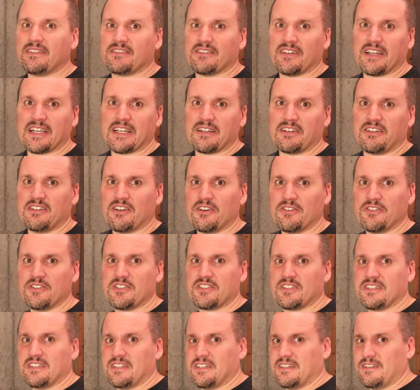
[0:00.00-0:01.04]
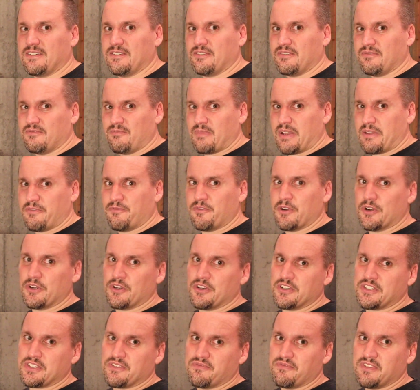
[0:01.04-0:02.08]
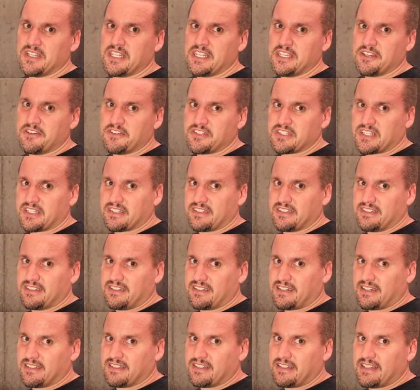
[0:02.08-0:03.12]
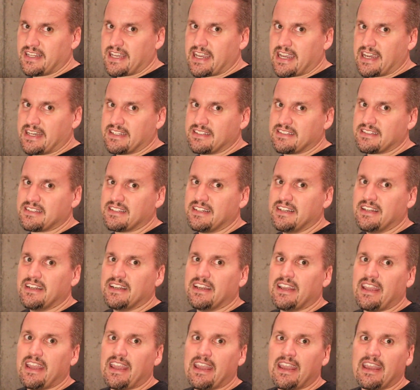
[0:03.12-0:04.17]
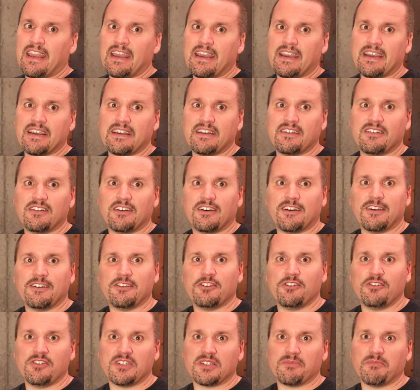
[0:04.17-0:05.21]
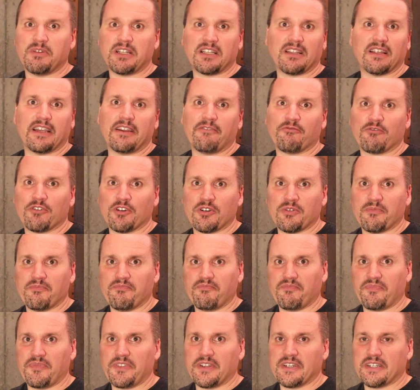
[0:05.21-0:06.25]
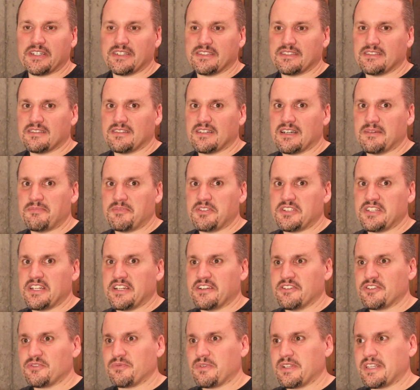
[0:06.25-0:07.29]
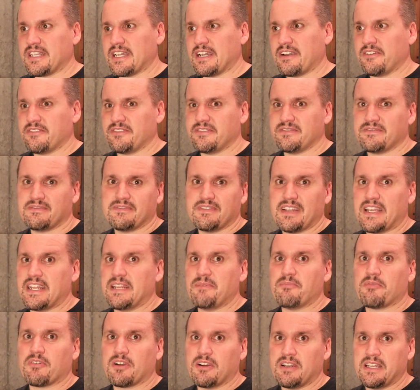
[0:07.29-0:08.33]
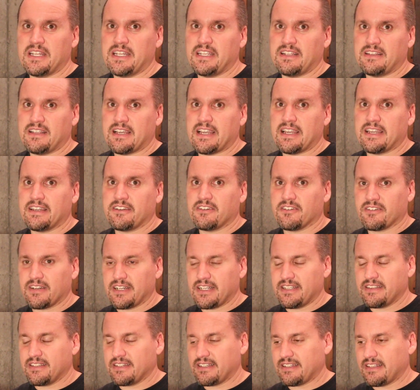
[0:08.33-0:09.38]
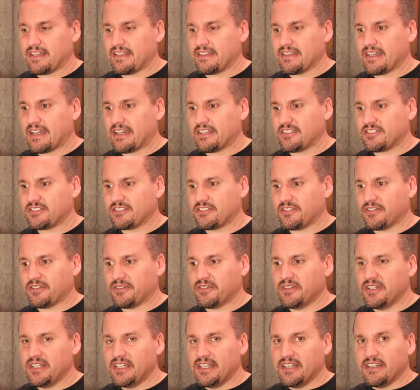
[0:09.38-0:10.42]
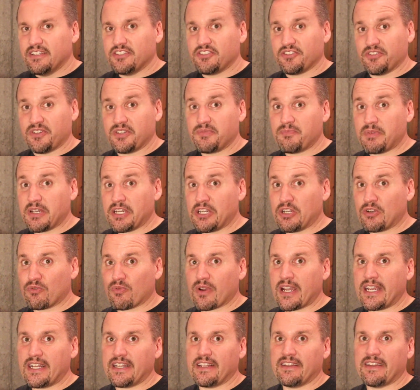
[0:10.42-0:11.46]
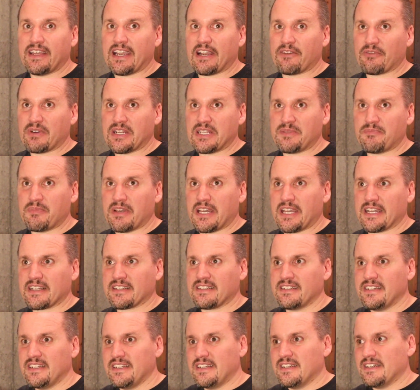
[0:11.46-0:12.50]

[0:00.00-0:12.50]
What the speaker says: So I can host my photos and videos on the NAS and use them in Lightroom upstairs without any lag or anything like that. So it's been great in that respect.